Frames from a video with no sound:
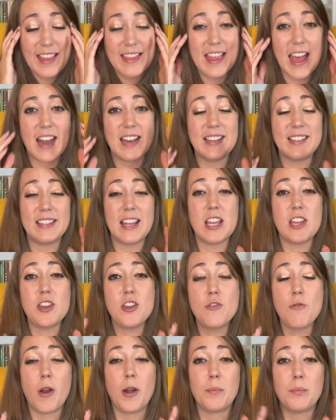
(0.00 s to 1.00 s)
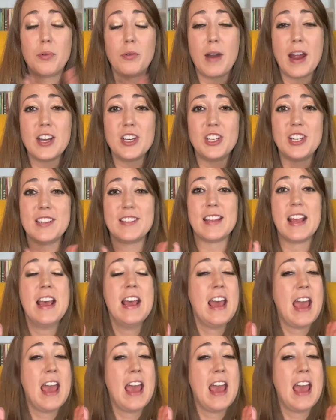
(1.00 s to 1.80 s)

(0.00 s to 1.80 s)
And that is that you are precious